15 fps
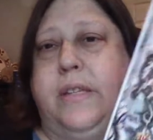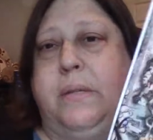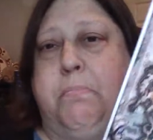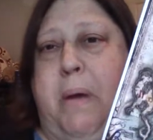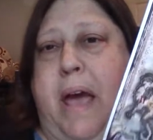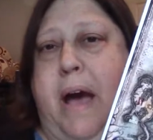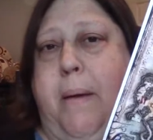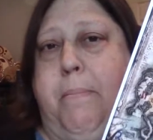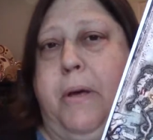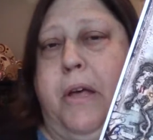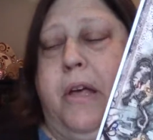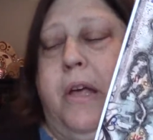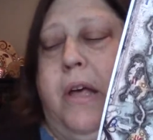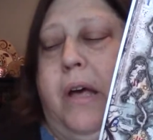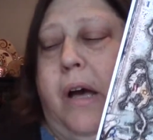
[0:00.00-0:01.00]
this map.
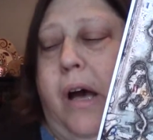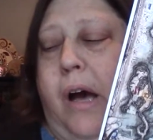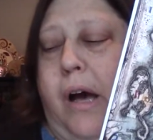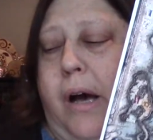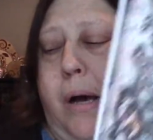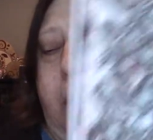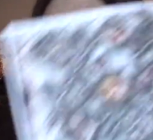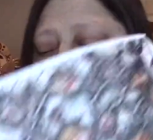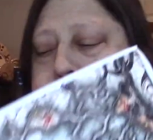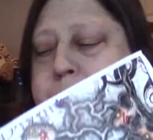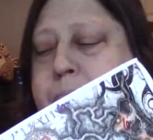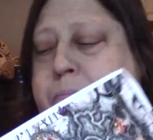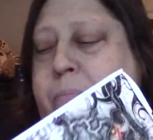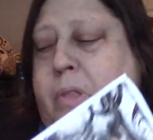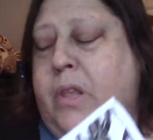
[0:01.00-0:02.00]

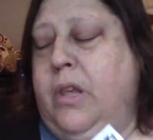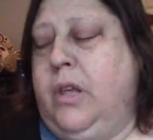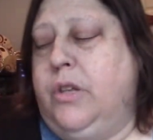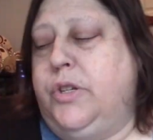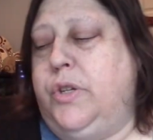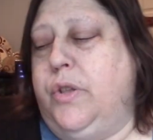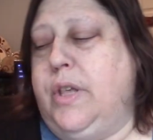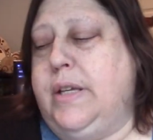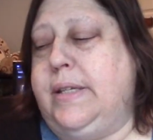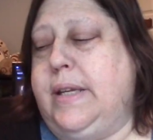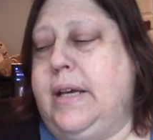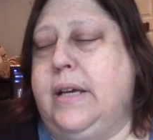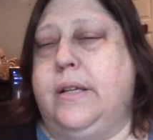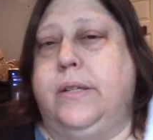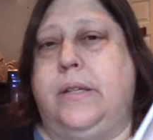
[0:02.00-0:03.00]
So
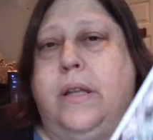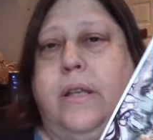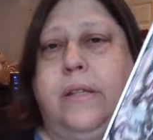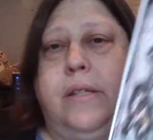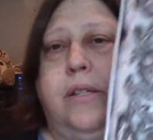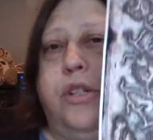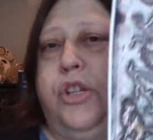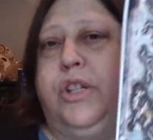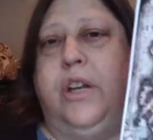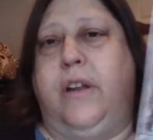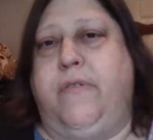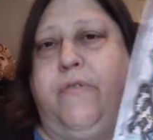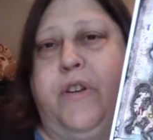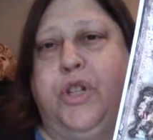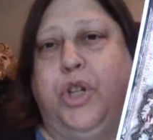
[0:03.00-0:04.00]
it's just an
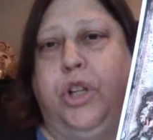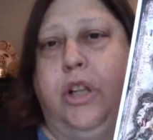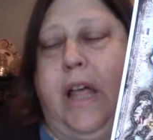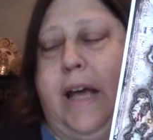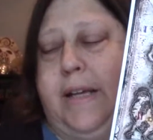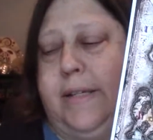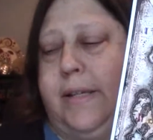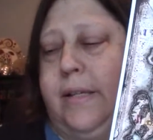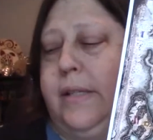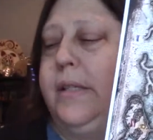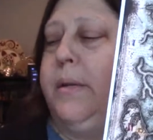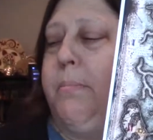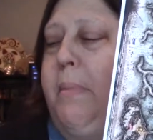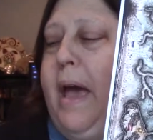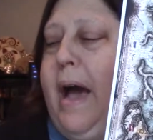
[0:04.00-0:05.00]
official
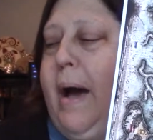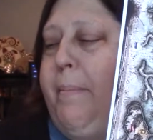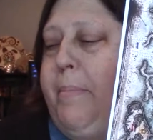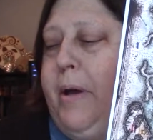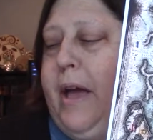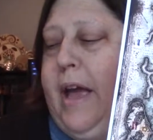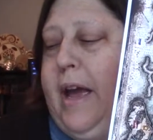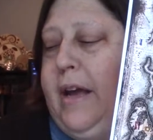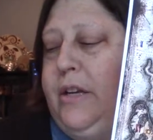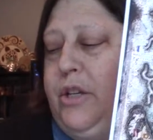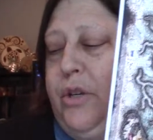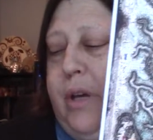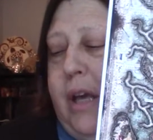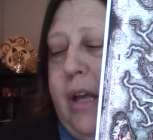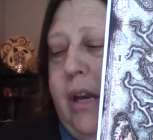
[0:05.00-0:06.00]
licensed map, and
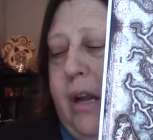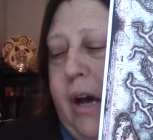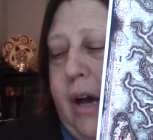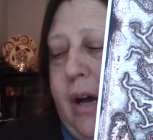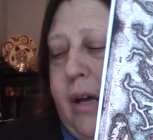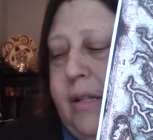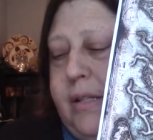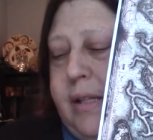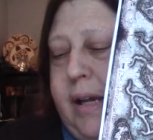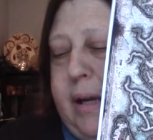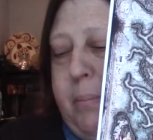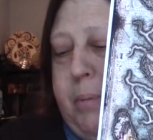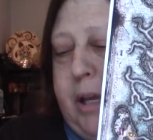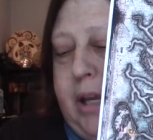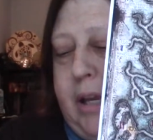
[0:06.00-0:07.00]
you get, it's
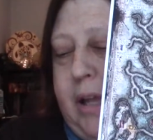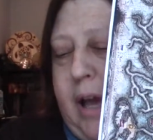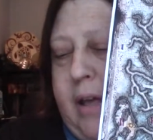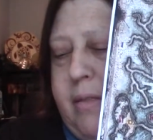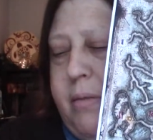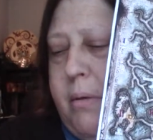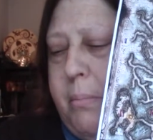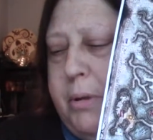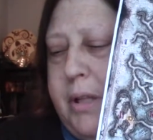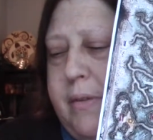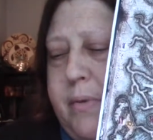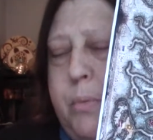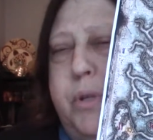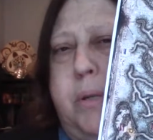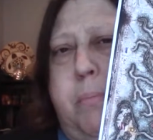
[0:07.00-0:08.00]
like I
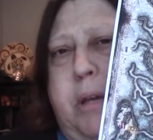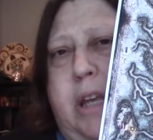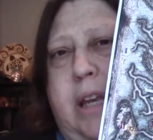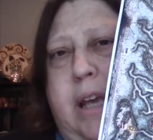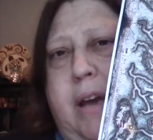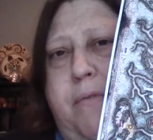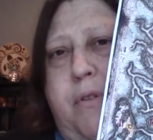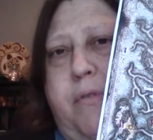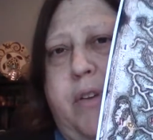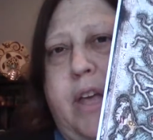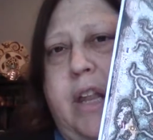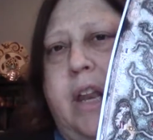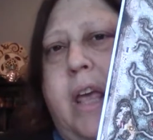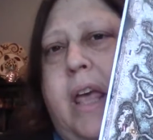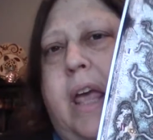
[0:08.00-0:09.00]
believe it was a PDF of
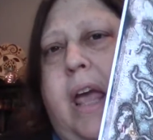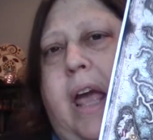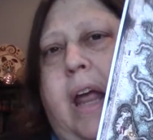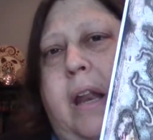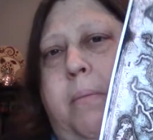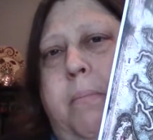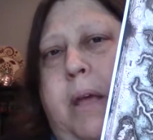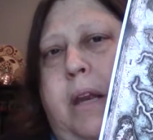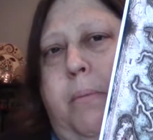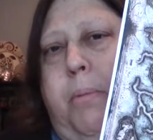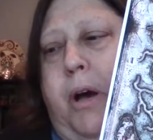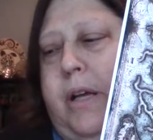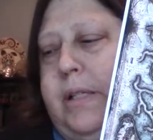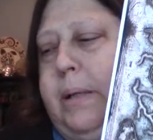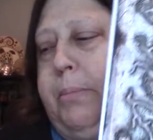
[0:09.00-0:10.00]
it, and it made it
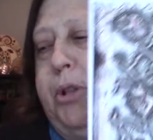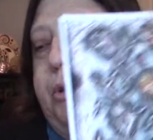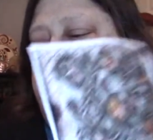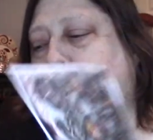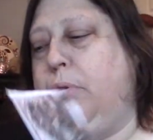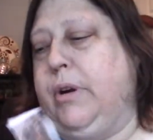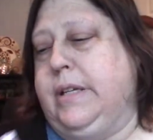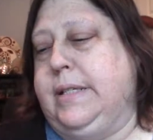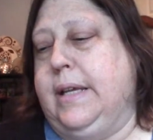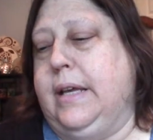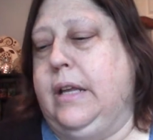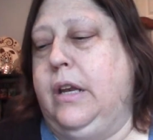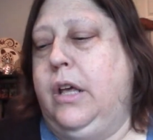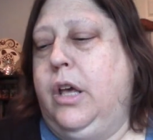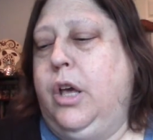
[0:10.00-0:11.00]
possible to print
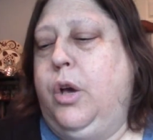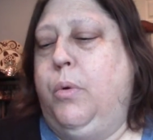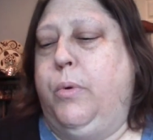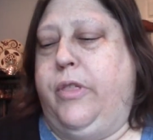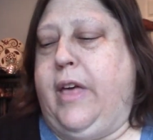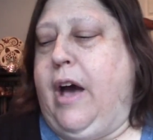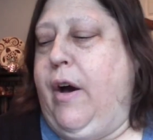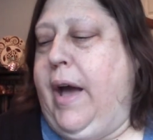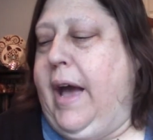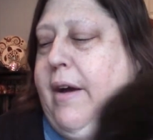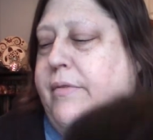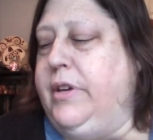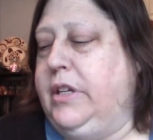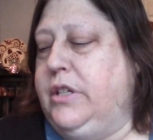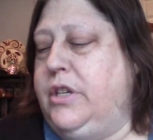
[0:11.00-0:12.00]
it without
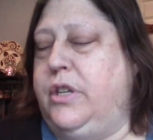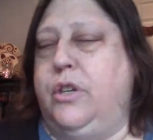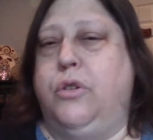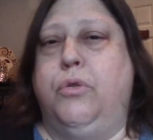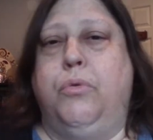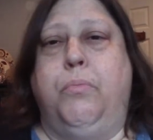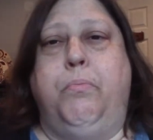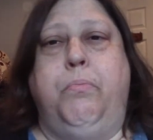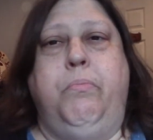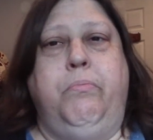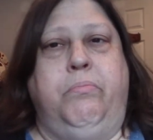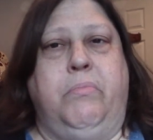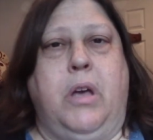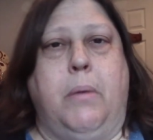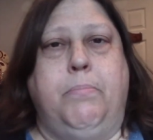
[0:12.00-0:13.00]
having to
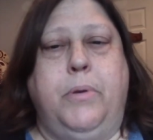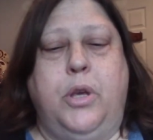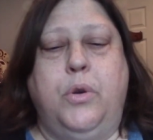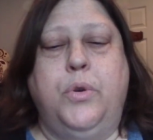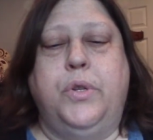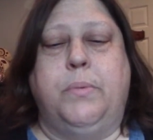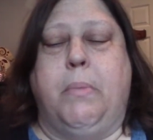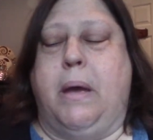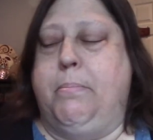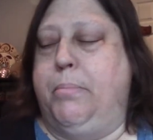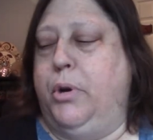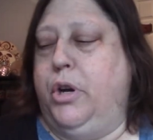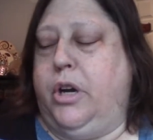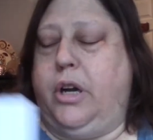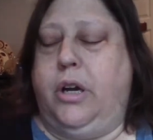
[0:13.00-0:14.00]
abuse my
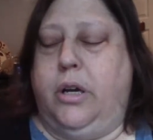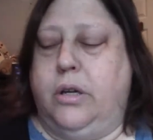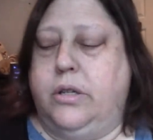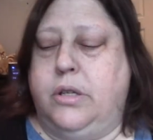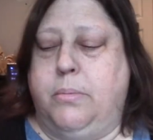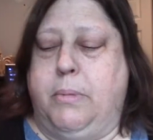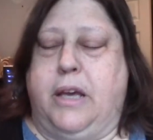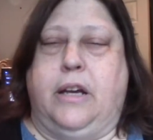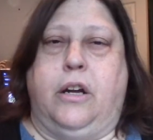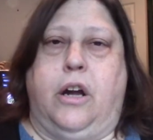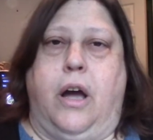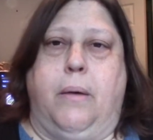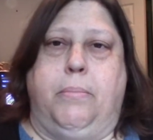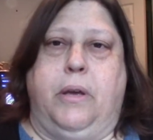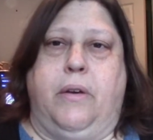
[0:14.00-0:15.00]
book to make a
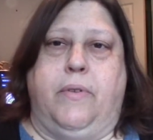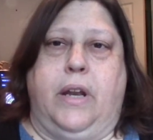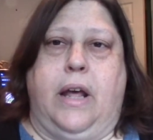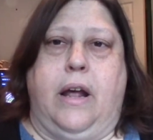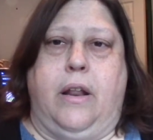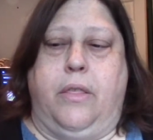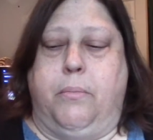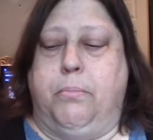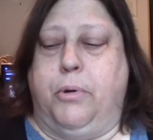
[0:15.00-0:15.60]
copy of it out of the